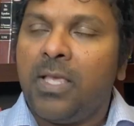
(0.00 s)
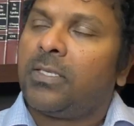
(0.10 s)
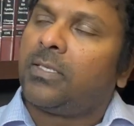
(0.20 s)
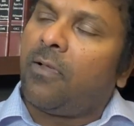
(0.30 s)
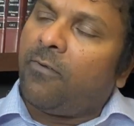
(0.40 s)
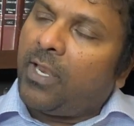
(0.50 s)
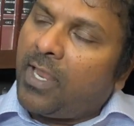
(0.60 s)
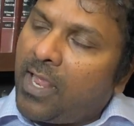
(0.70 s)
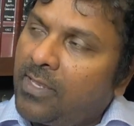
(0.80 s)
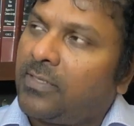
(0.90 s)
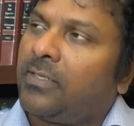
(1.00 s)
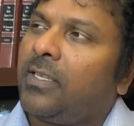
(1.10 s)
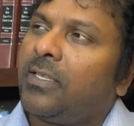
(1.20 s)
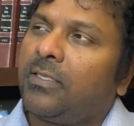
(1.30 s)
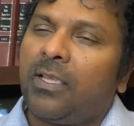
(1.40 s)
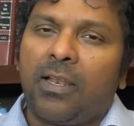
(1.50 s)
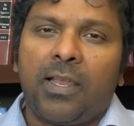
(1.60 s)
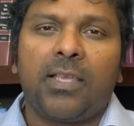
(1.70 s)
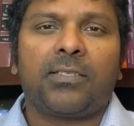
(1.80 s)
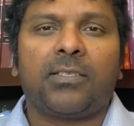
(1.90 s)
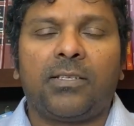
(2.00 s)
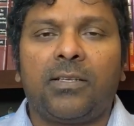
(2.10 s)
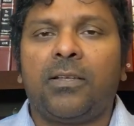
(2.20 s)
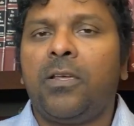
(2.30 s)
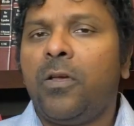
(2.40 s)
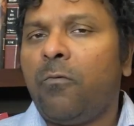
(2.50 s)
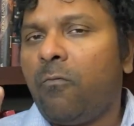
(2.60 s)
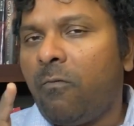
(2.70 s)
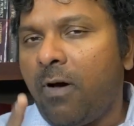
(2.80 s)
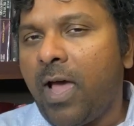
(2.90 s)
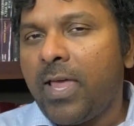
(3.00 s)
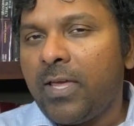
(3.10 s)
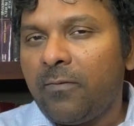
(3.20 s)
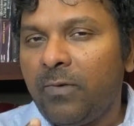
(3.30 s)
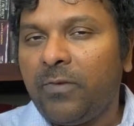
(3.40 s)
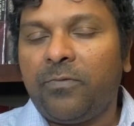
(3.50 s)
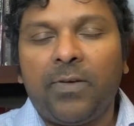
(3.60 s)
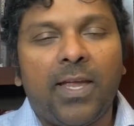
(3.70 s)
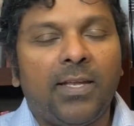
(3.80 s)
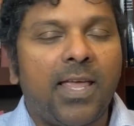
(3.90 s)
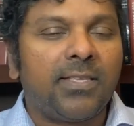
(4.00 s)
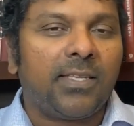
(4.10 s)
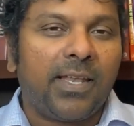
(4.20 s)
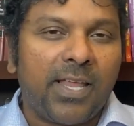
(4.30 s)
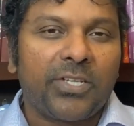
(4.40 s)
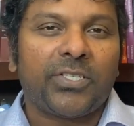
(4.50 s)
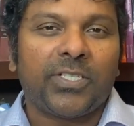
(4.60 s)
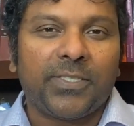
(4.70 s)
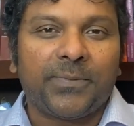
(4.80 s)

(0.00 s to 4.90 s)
Someone else is the reason why we failed as a nation.